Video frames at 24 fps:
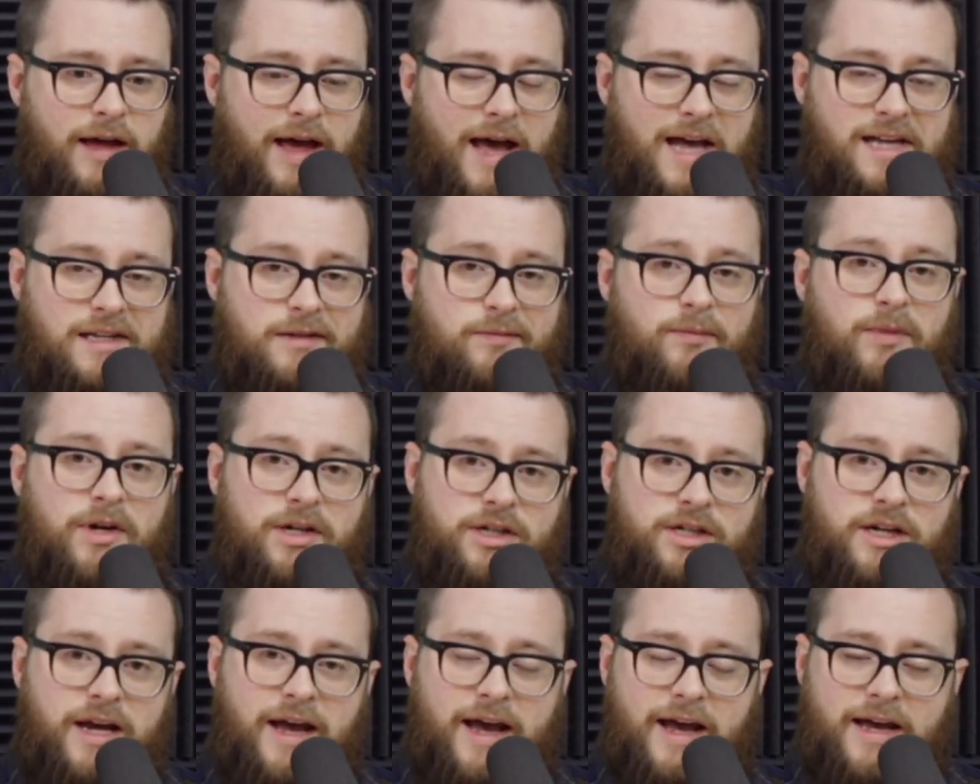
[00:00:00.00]
as
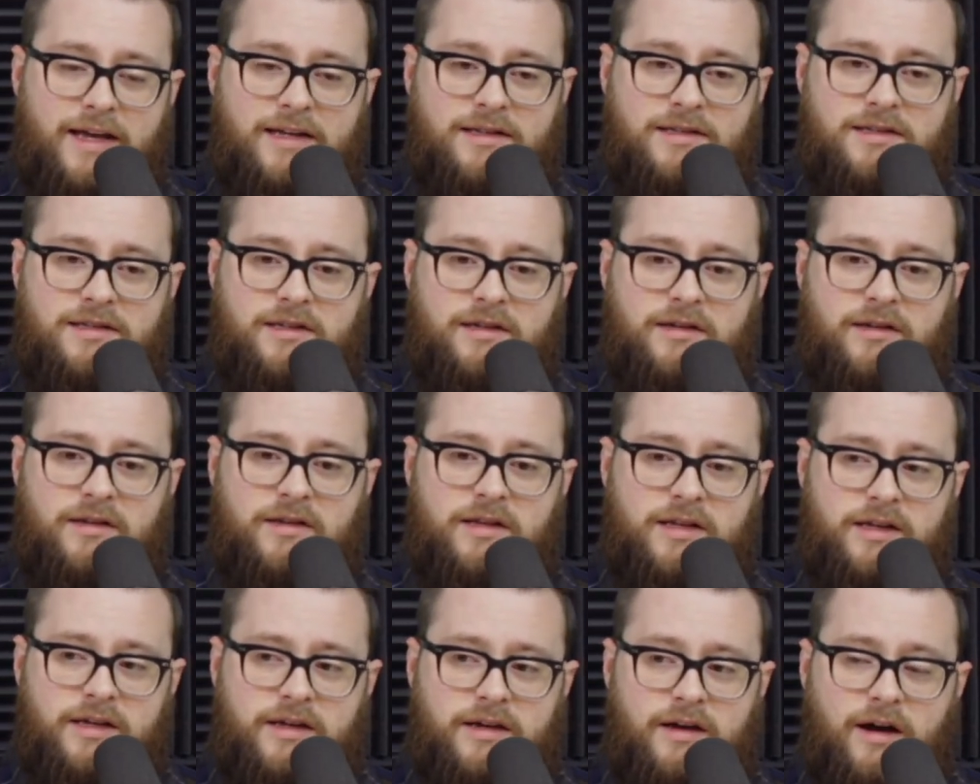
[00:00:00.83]
much as
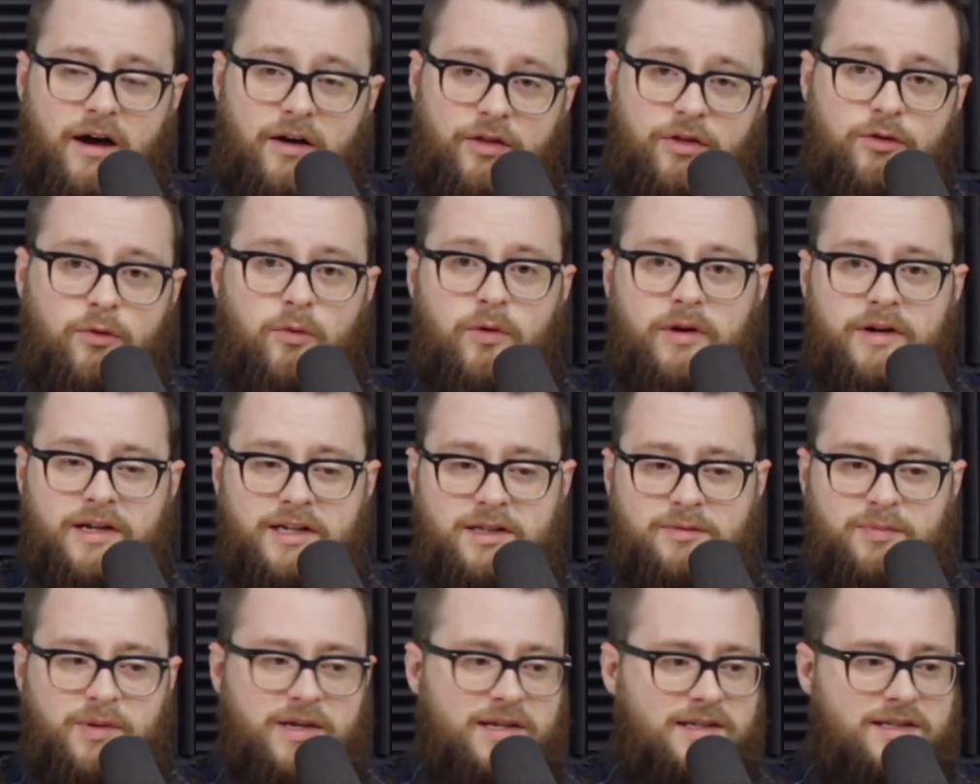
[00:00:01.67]
the other one
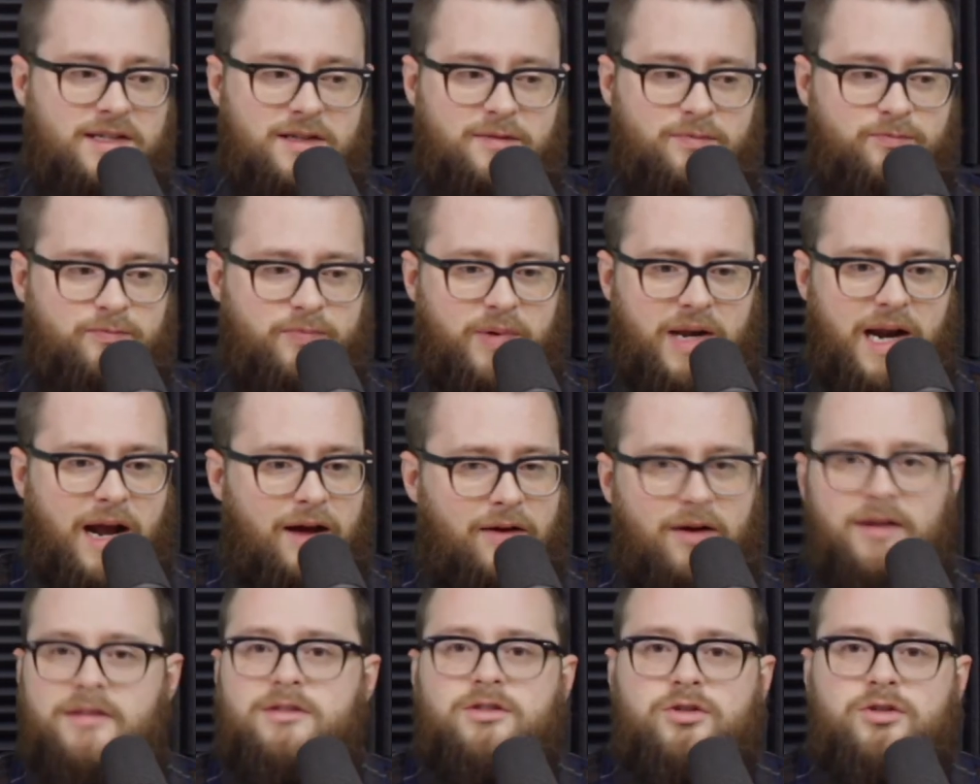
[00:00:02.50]
is because it's been
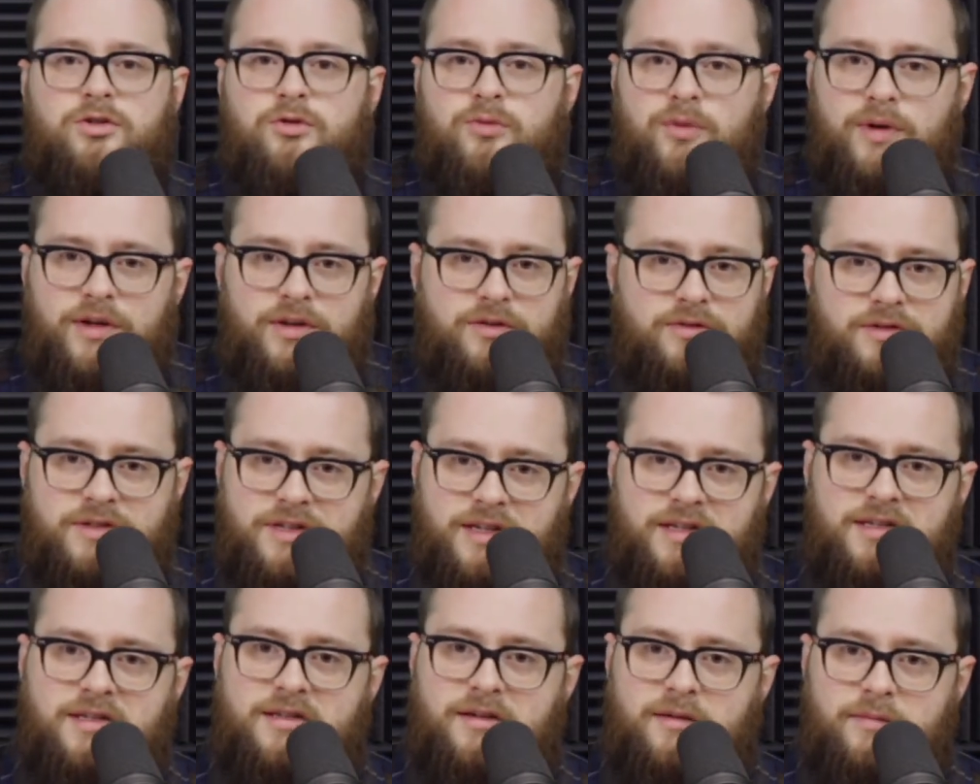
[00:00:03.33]
out on two other
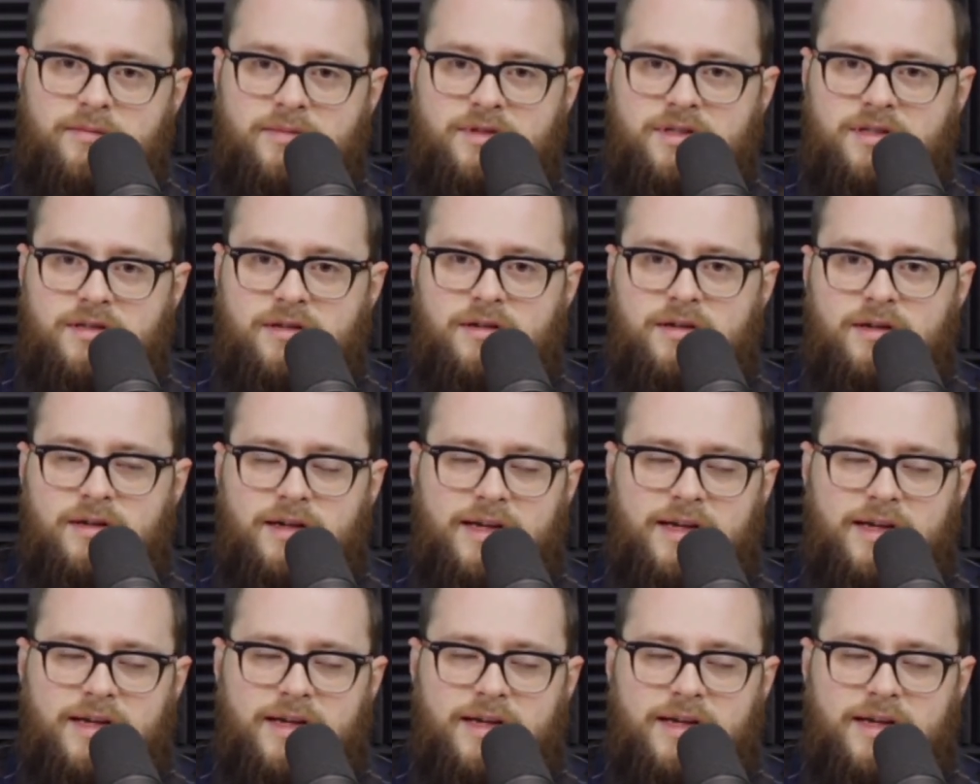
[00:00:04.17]
systems.